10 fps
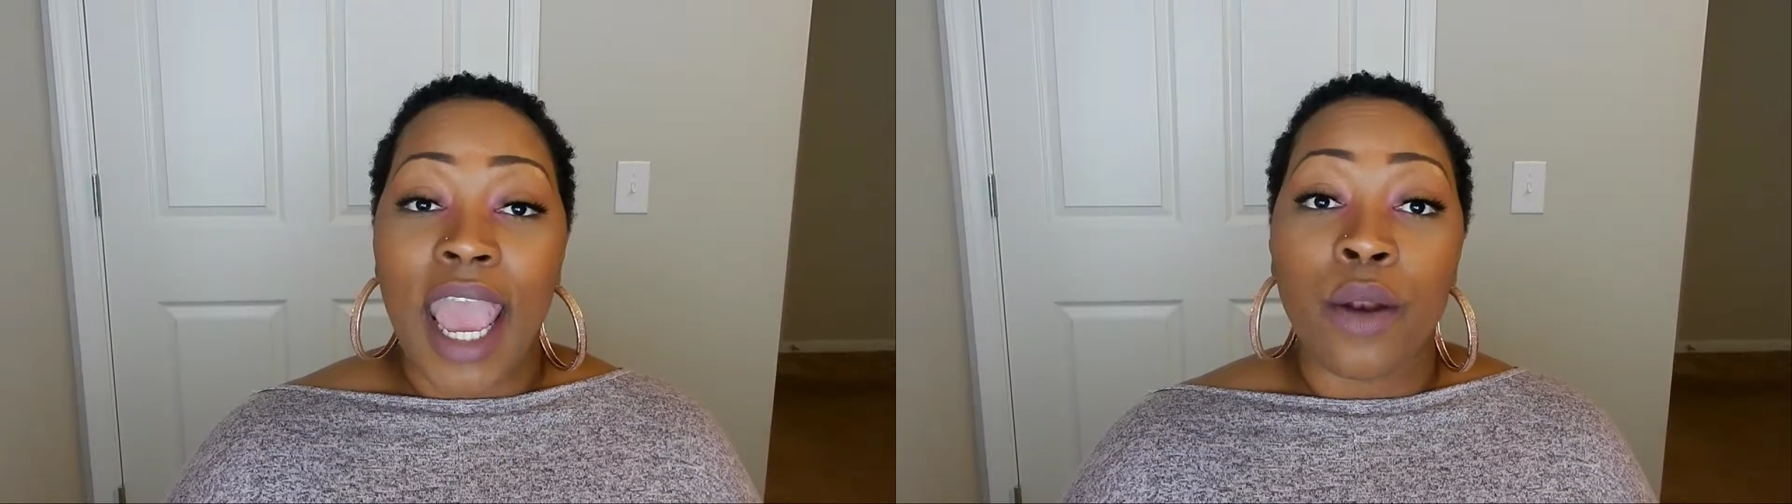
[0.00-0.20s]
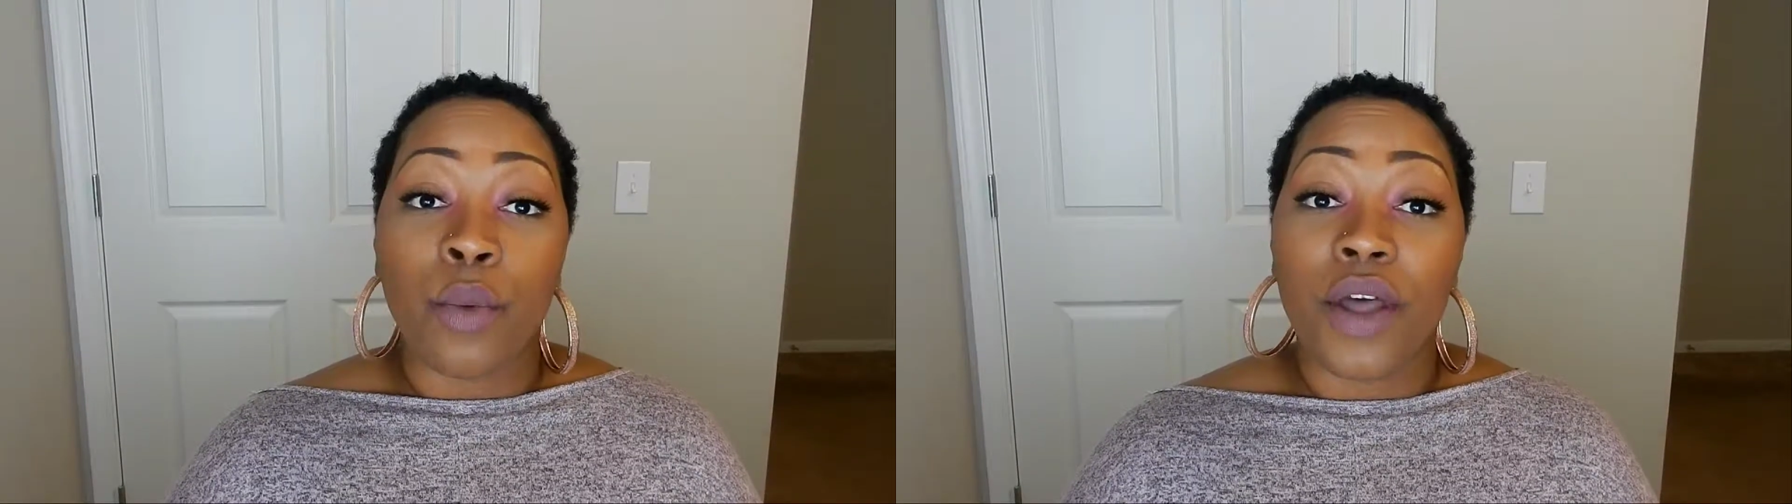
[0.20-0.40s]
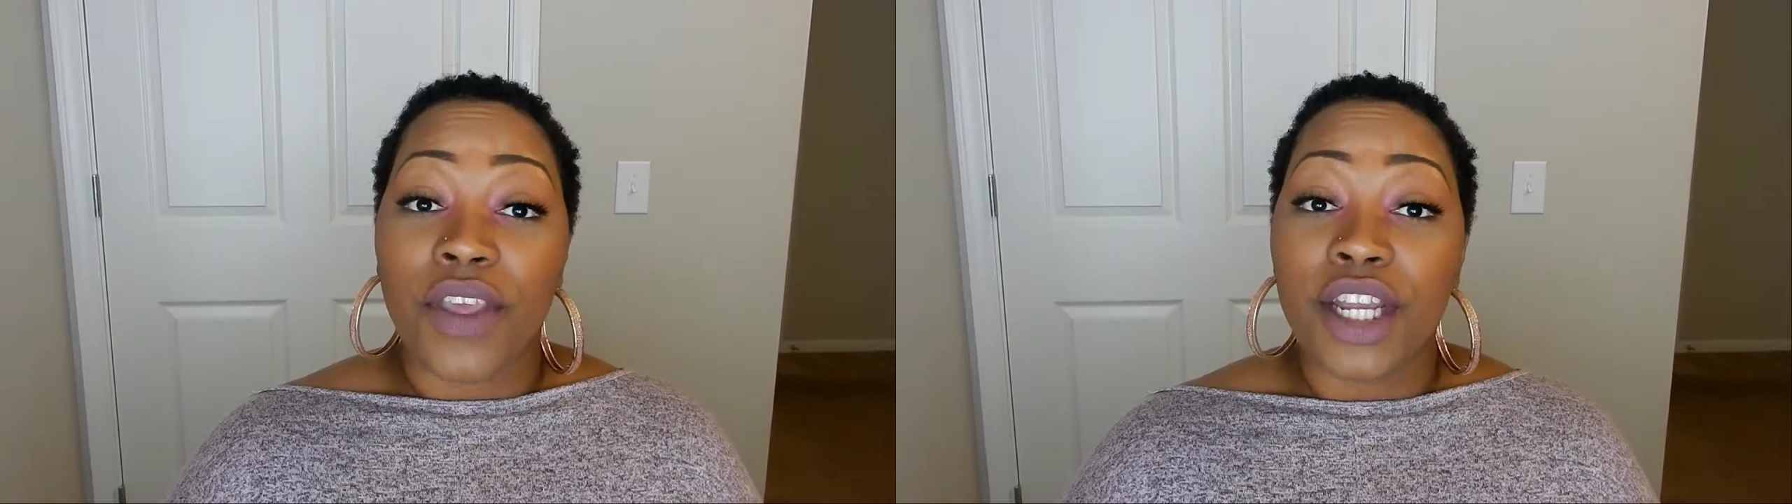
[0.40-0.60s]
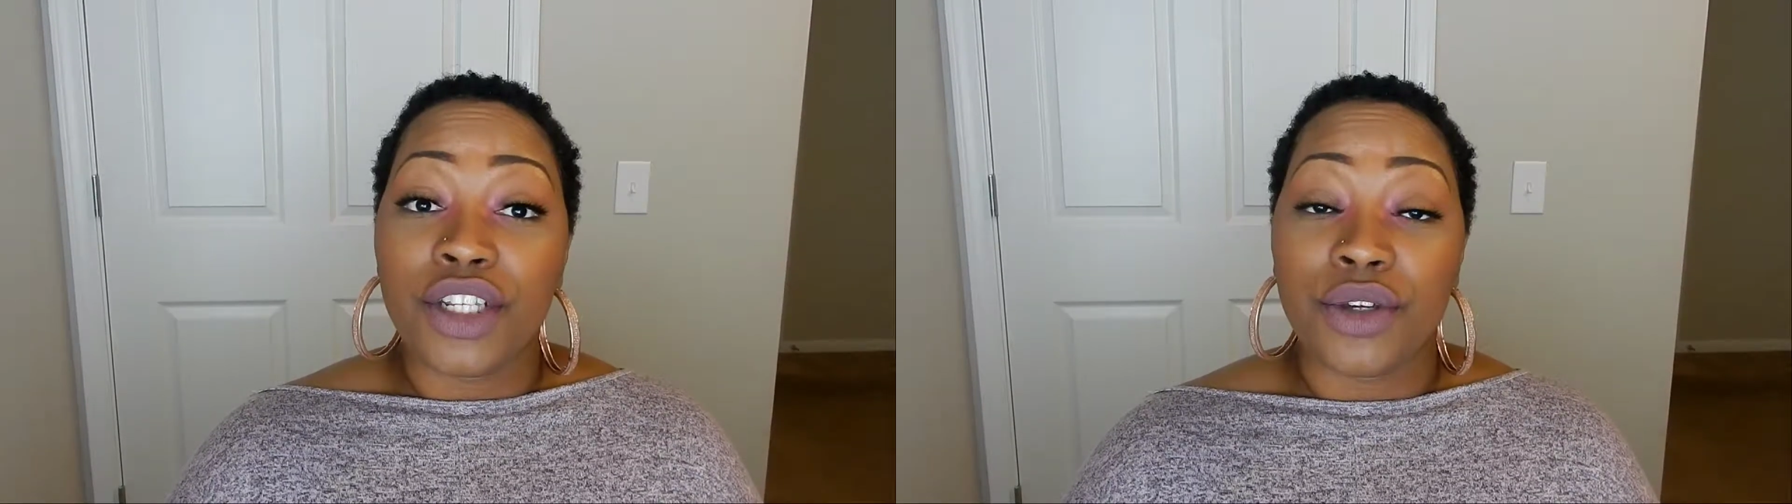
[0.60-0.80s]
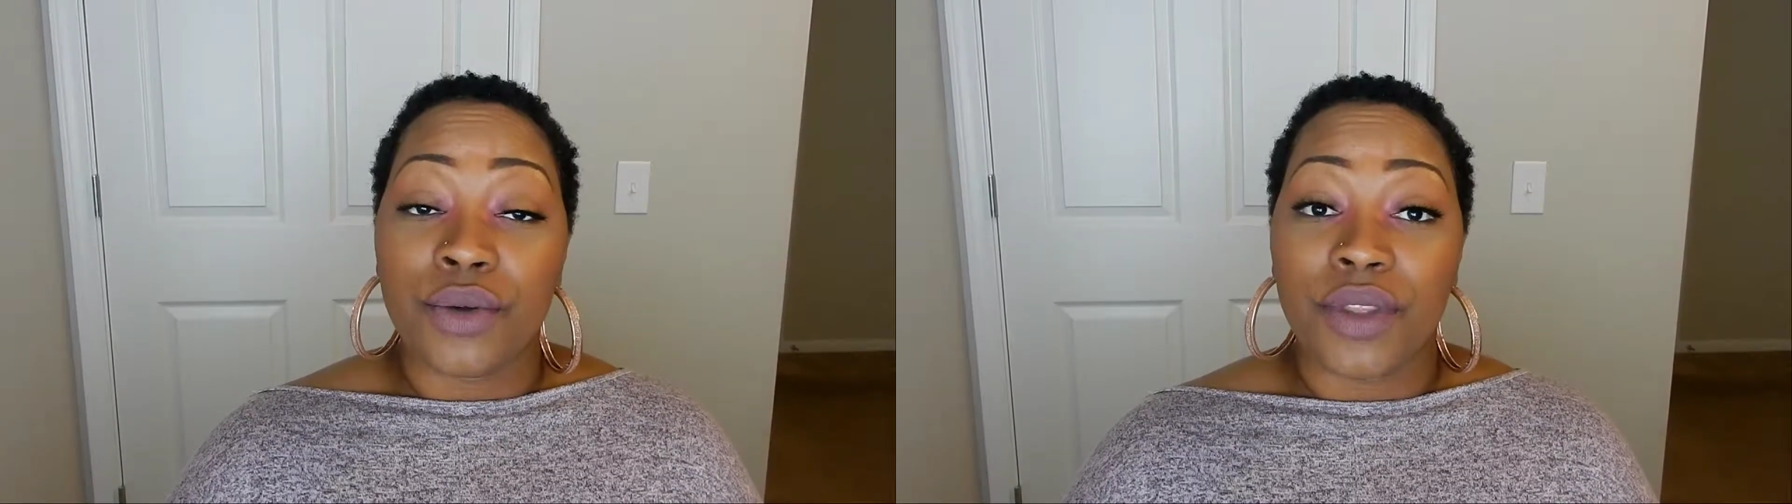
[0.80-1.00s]
and what they
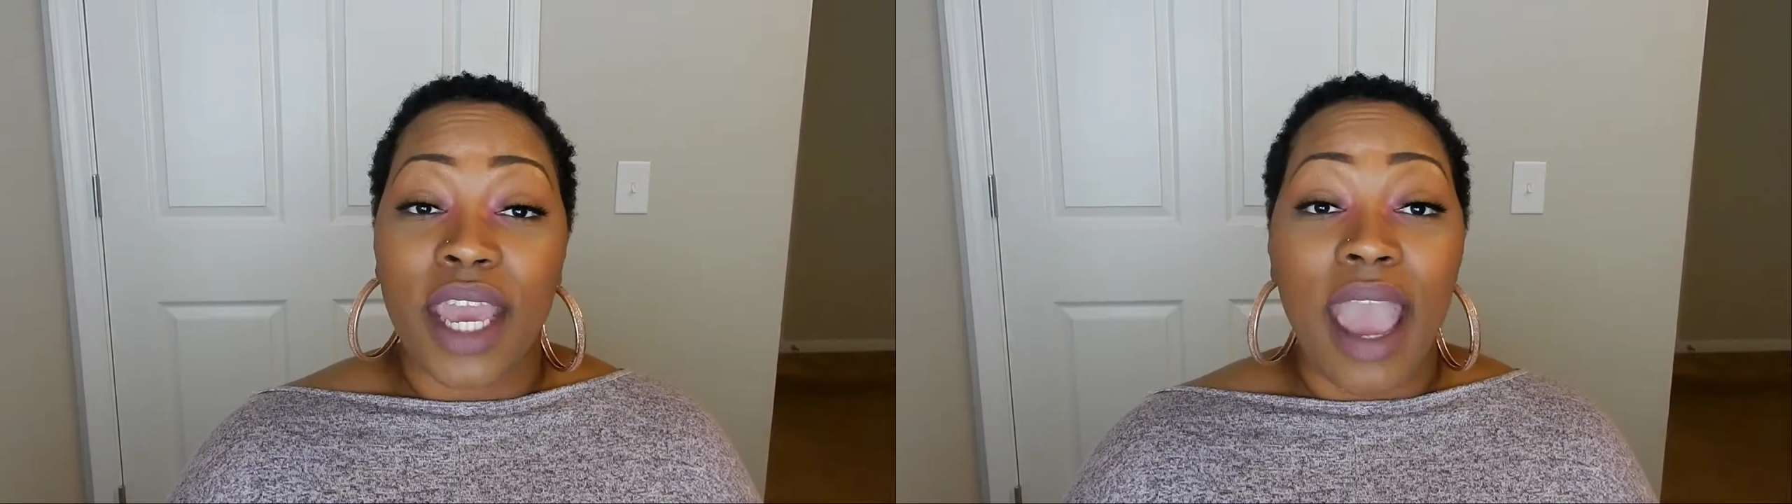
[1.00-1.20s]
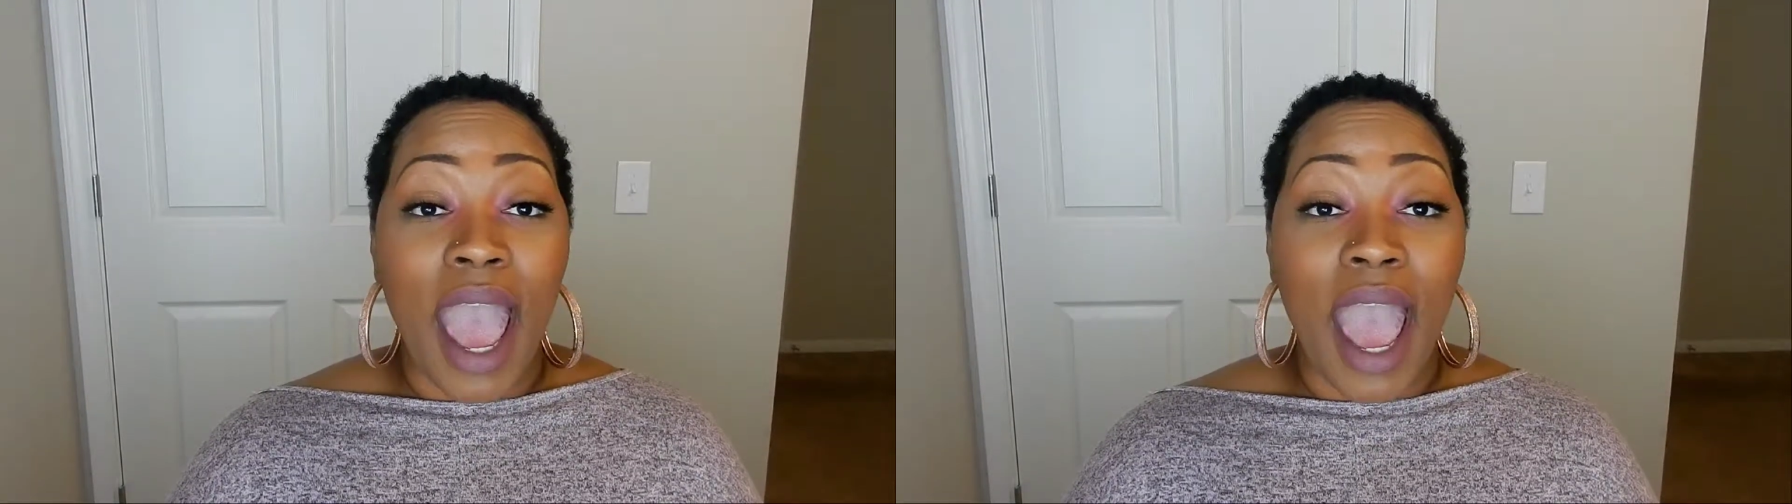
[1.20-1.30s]
do, they